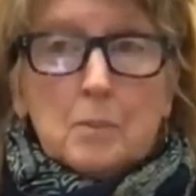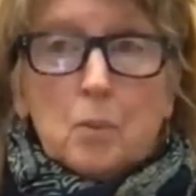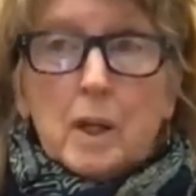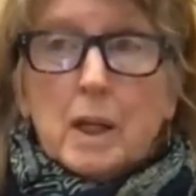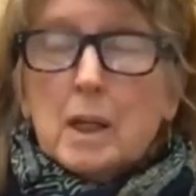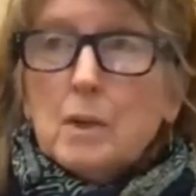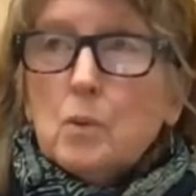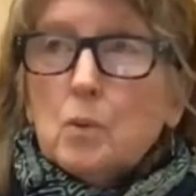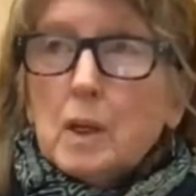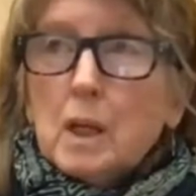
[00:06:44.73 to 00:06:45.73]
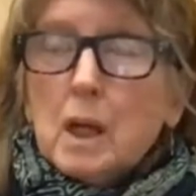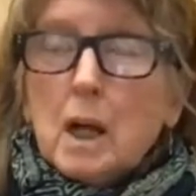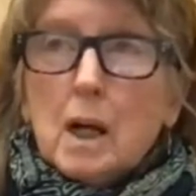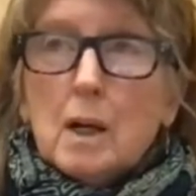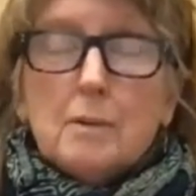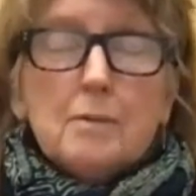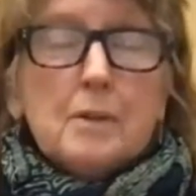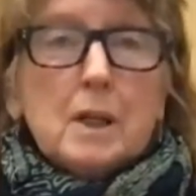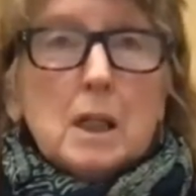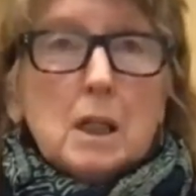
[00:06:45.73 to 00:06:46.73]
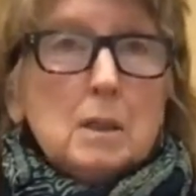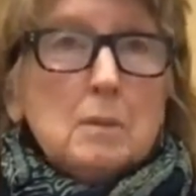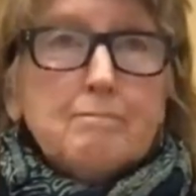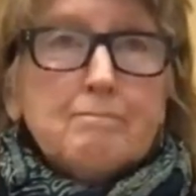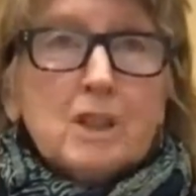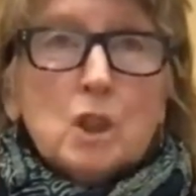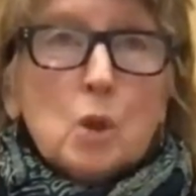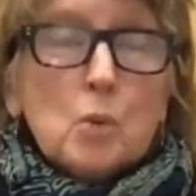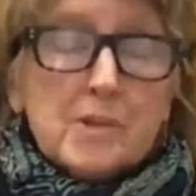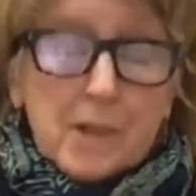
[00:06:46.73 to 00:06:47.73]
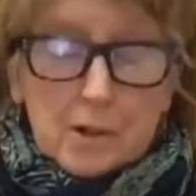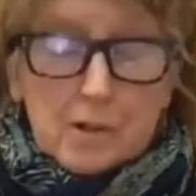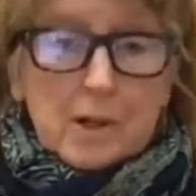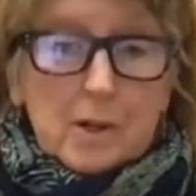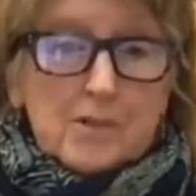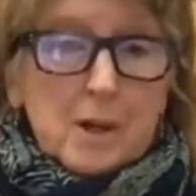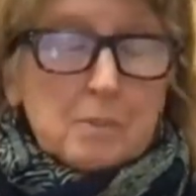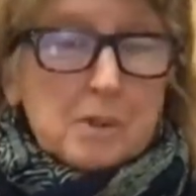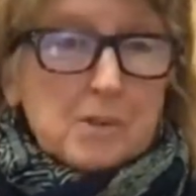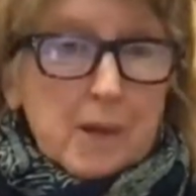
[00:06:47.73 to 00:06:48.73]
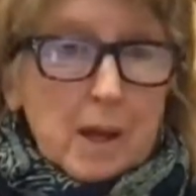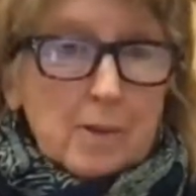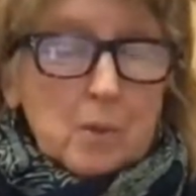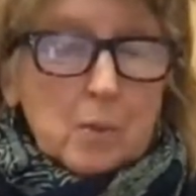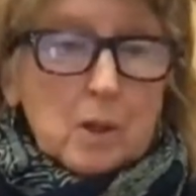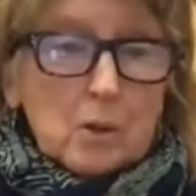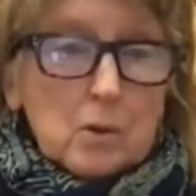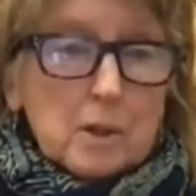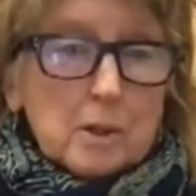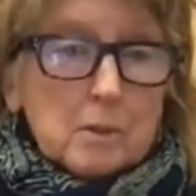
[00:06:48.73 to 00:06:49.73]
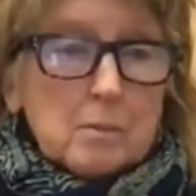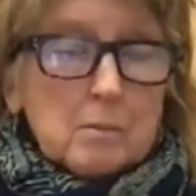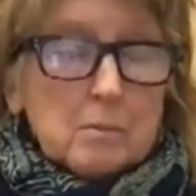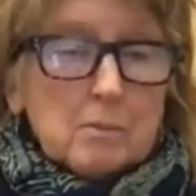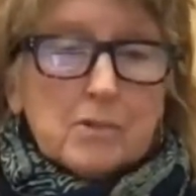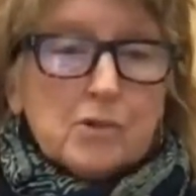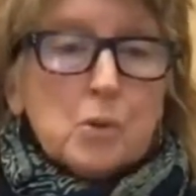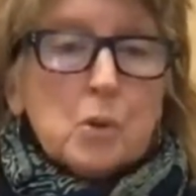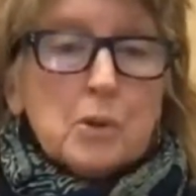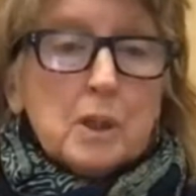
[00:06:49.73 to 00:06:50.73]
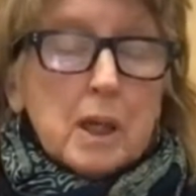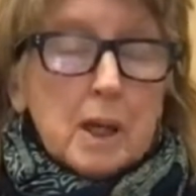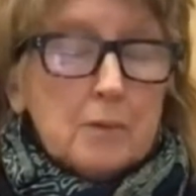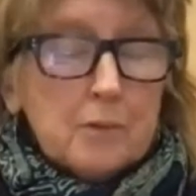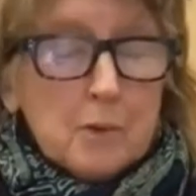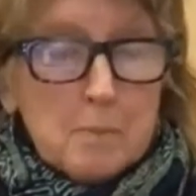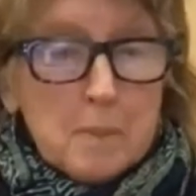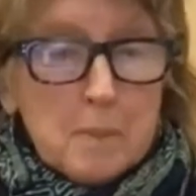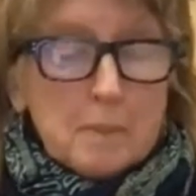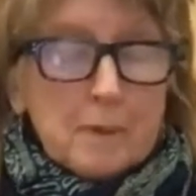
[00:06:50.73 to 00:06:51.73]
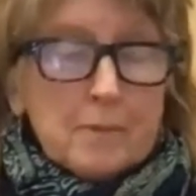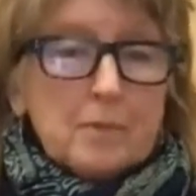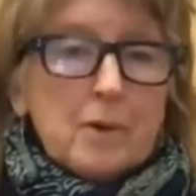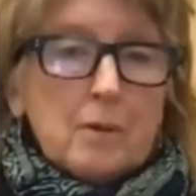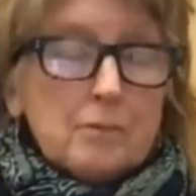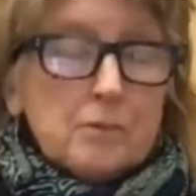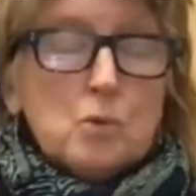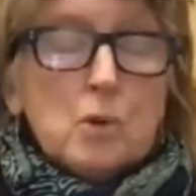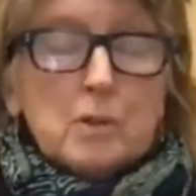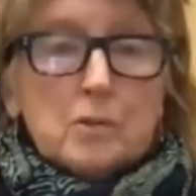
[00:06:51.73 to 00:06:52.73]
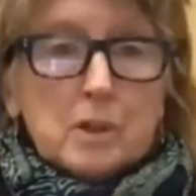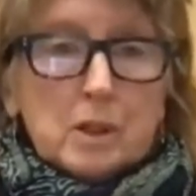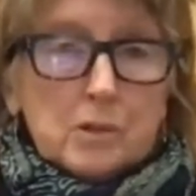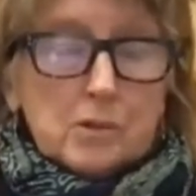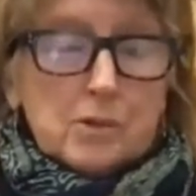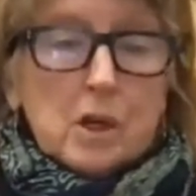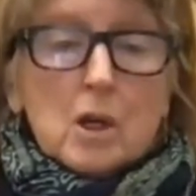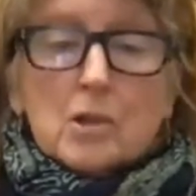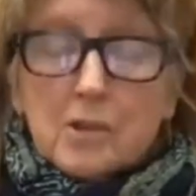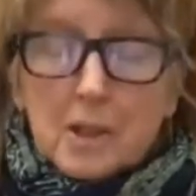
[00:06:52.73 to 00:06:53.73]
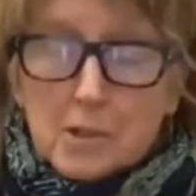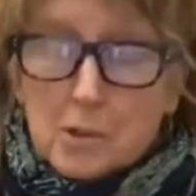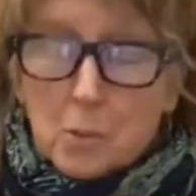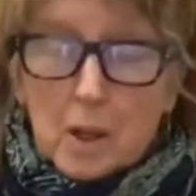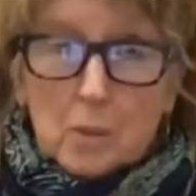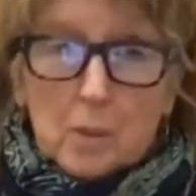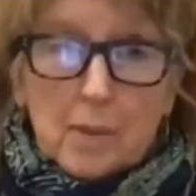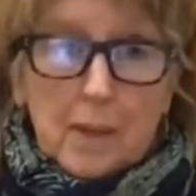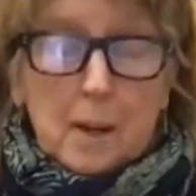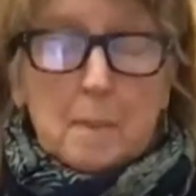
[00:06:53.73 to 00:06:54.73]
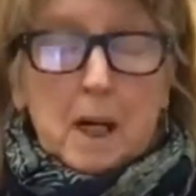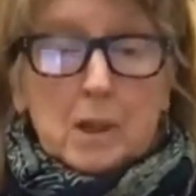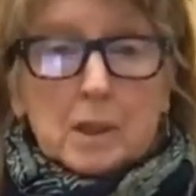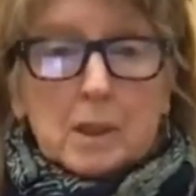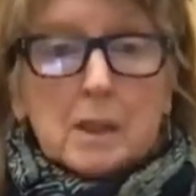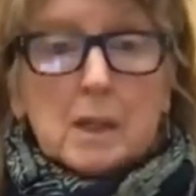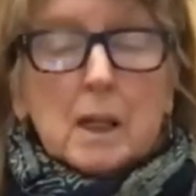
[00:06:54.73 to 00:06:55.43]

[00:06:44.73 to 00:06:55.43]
We have, you know, we set ourselves up to say that we are going to steward the land for a minimum of 200 years. So that's the way that we think about it.